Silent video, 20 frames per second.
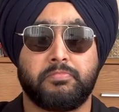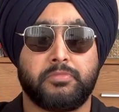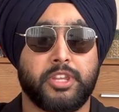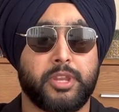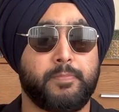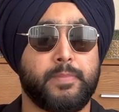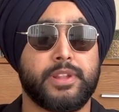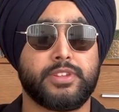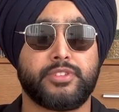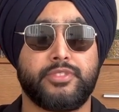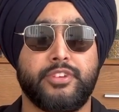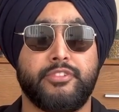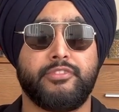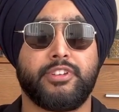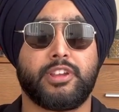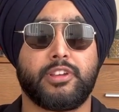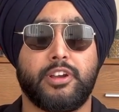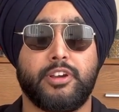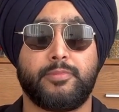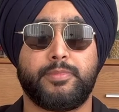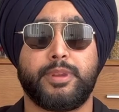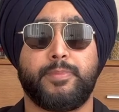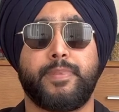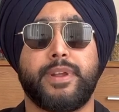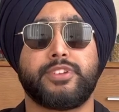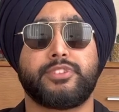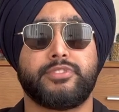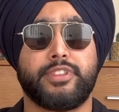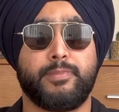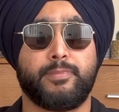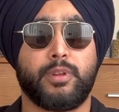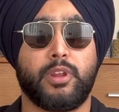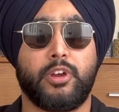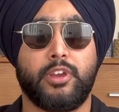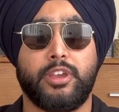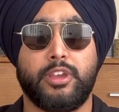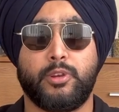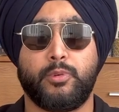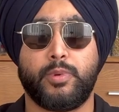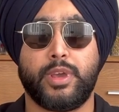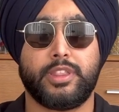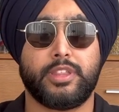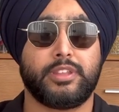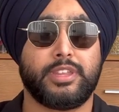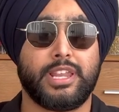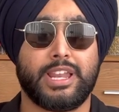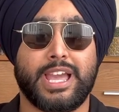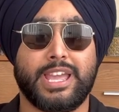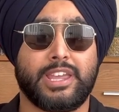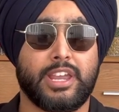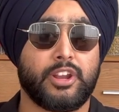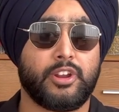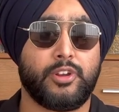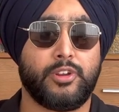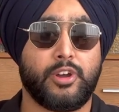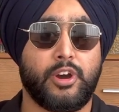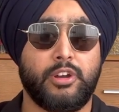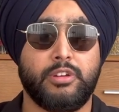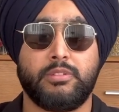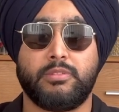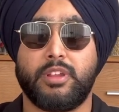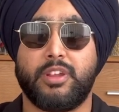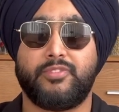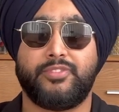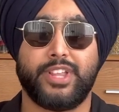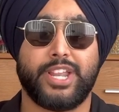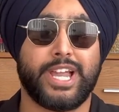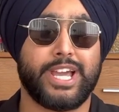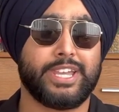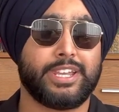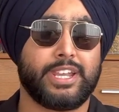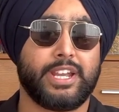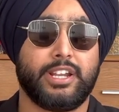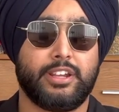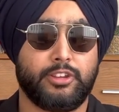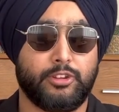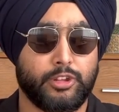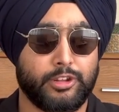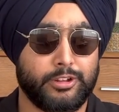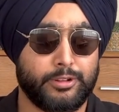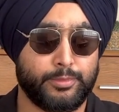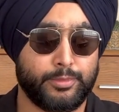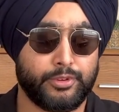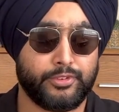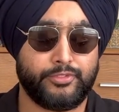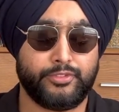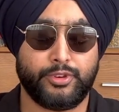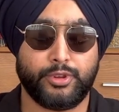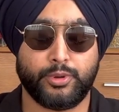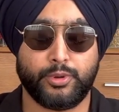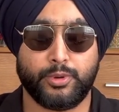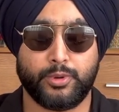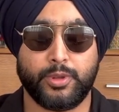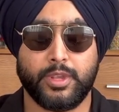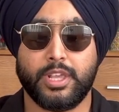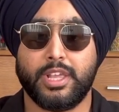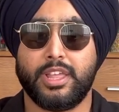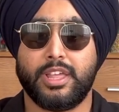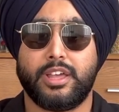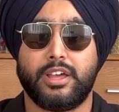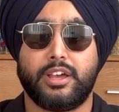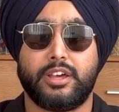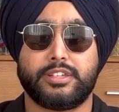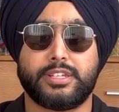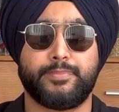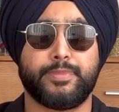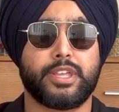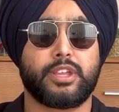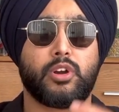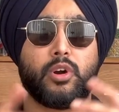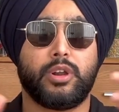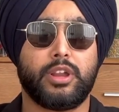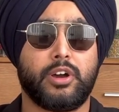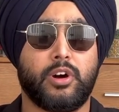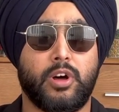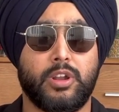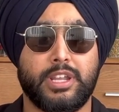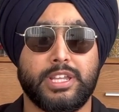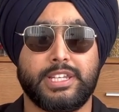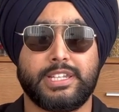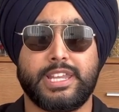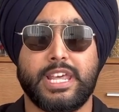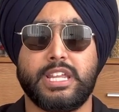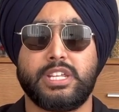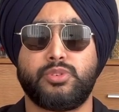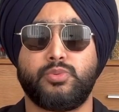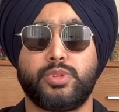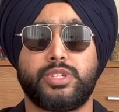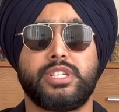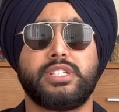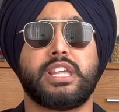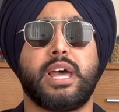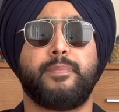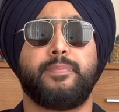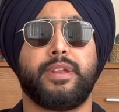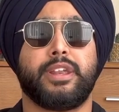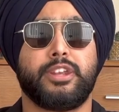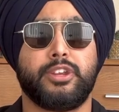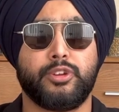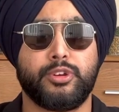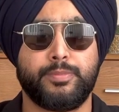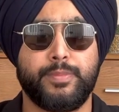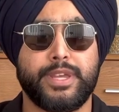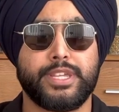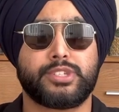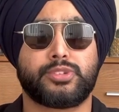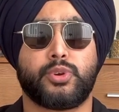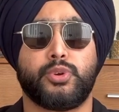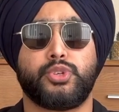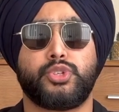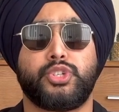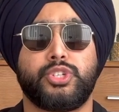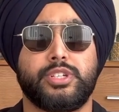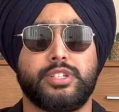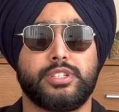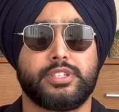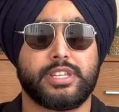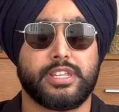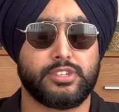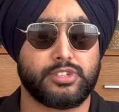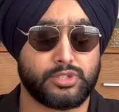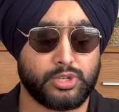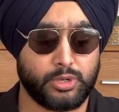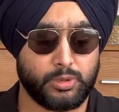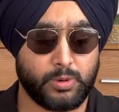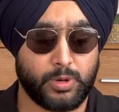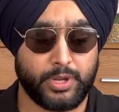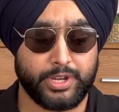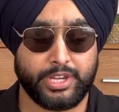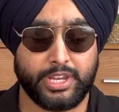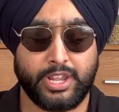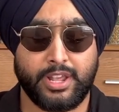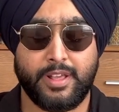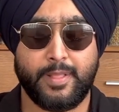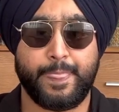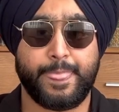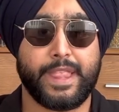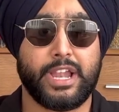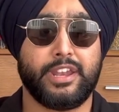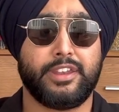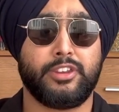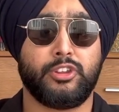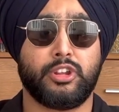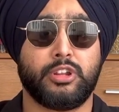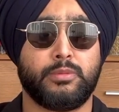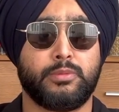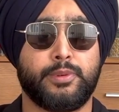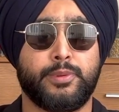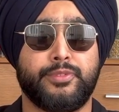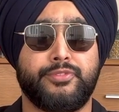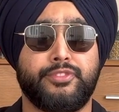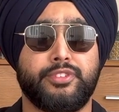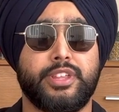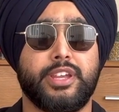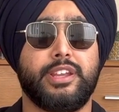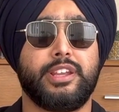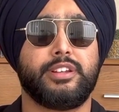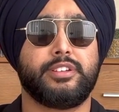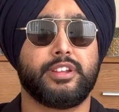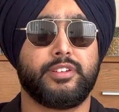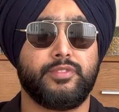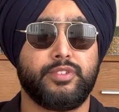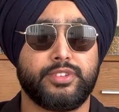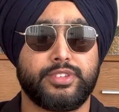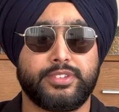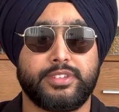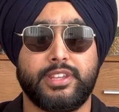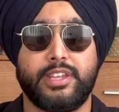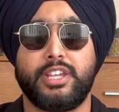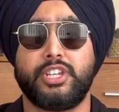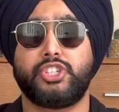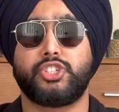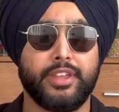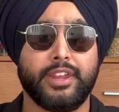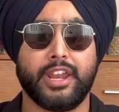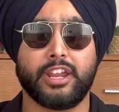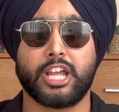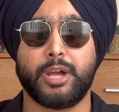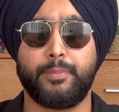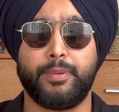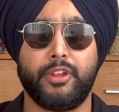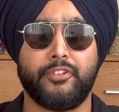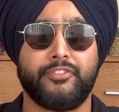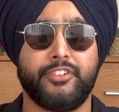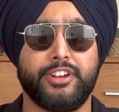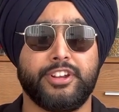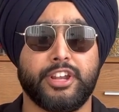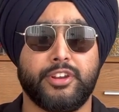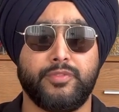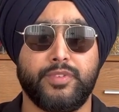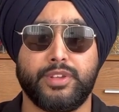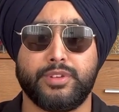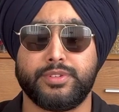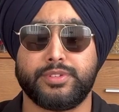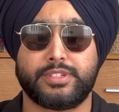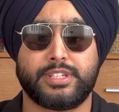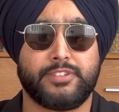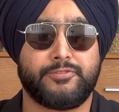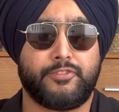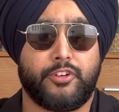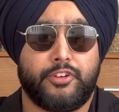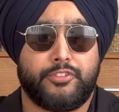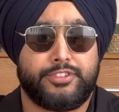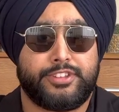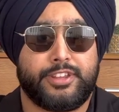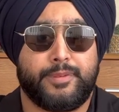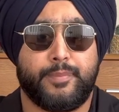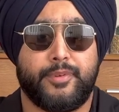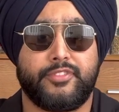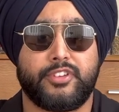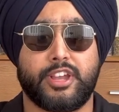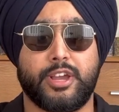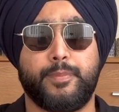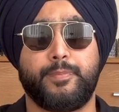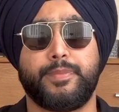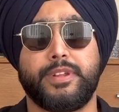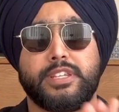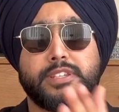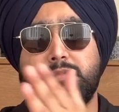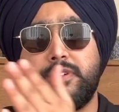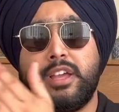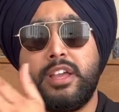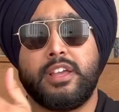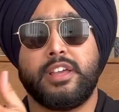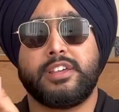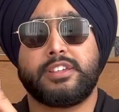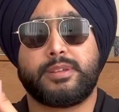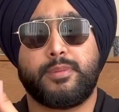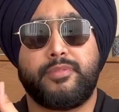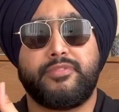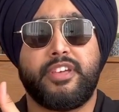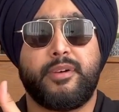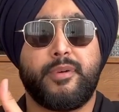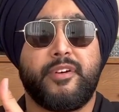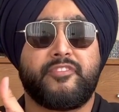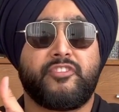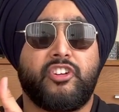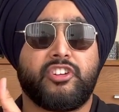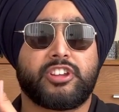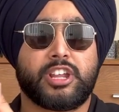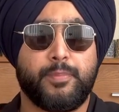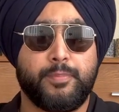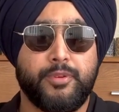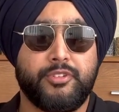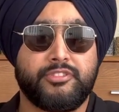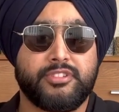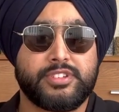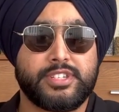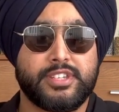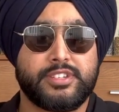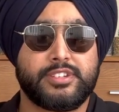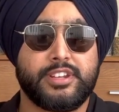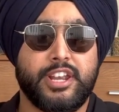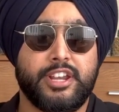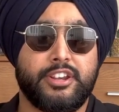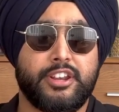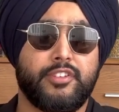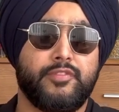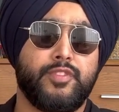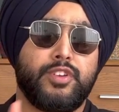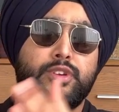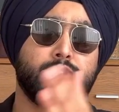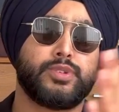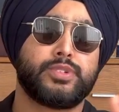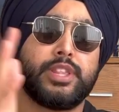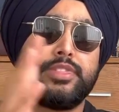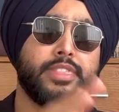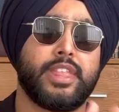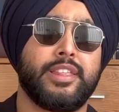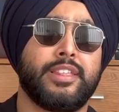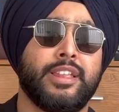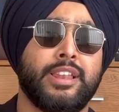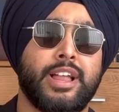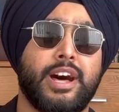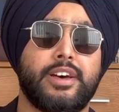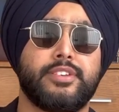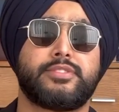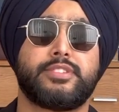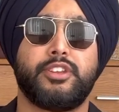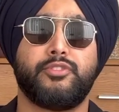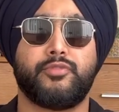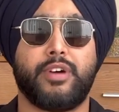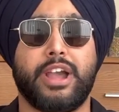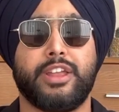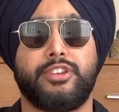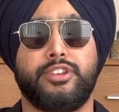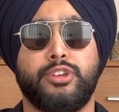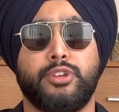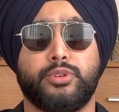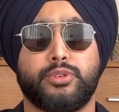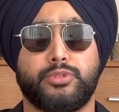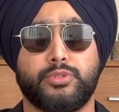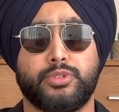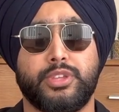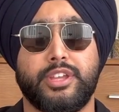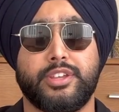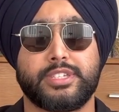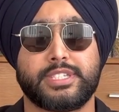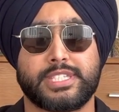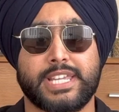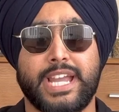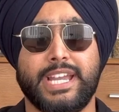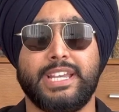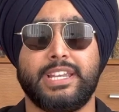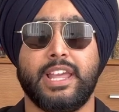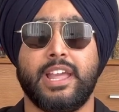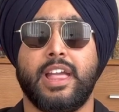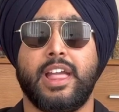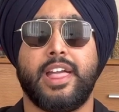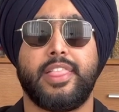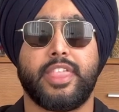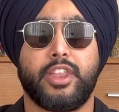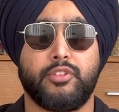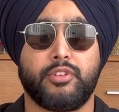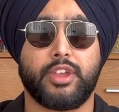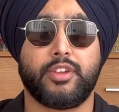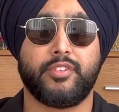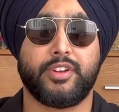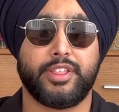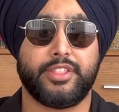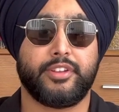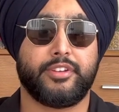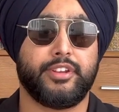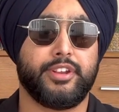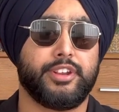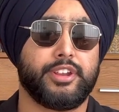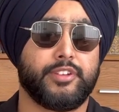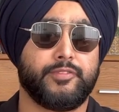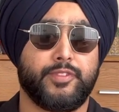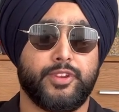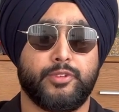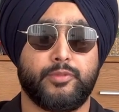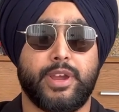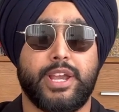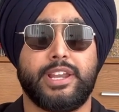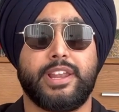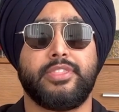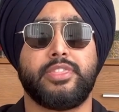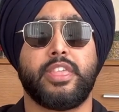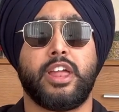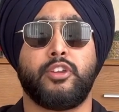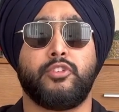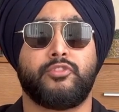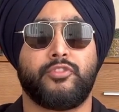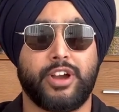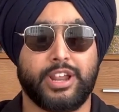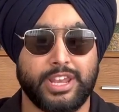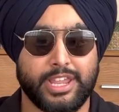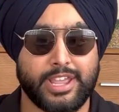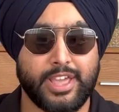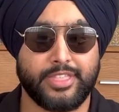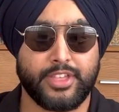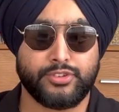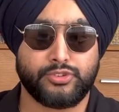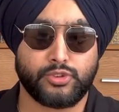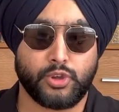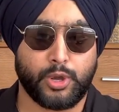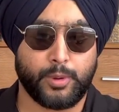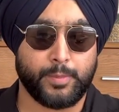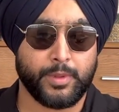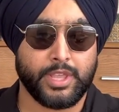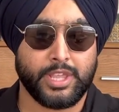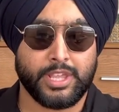Depends on the employer whether they like it or not. If they like it, you'll move to something called an online test, which is aptitude-based questions and so on. Then you'll move to the interview stage. There are a couple of interviews for some of the companies. Some of them have got computer-assisted interviews, and then the last invite you to their site, and then you give another interview, right? And then you finally get the job.